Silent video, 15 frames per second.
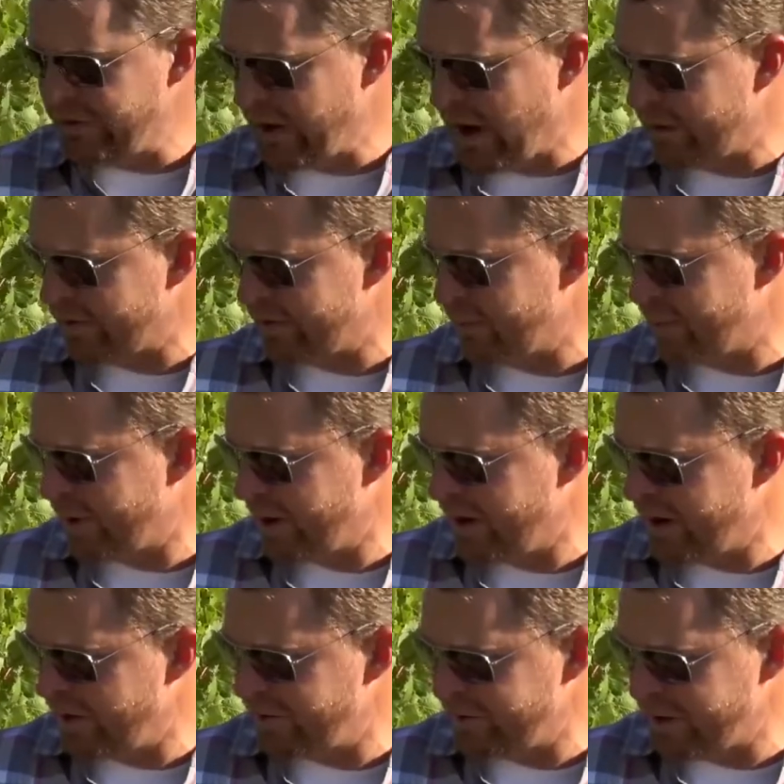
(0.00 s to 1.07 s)
the acid pretty
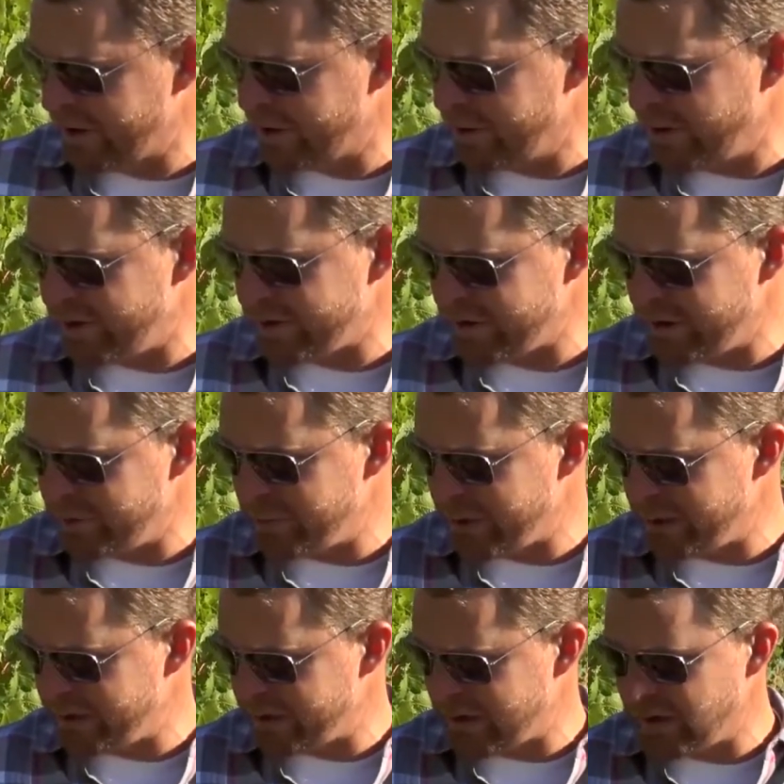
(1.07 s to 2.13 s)
carefully on Riesling,
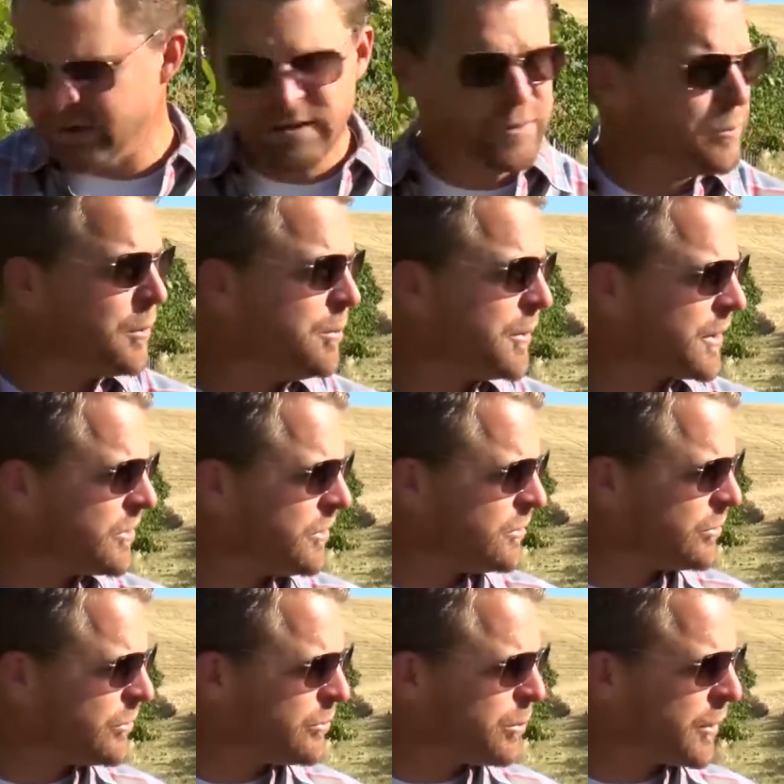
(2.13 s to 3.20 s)
but uh, we picking these
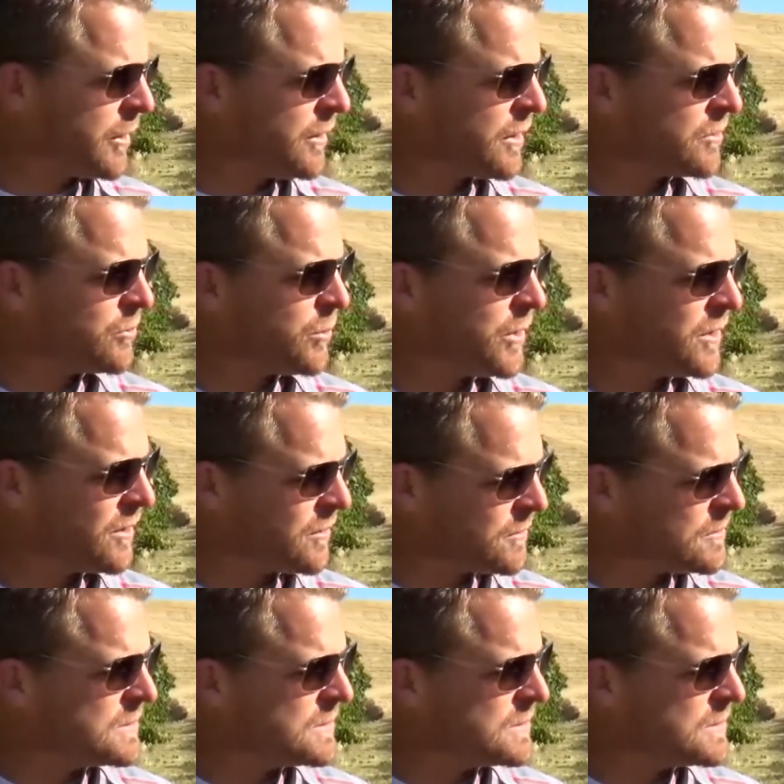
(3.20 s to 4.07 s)
first part of next week.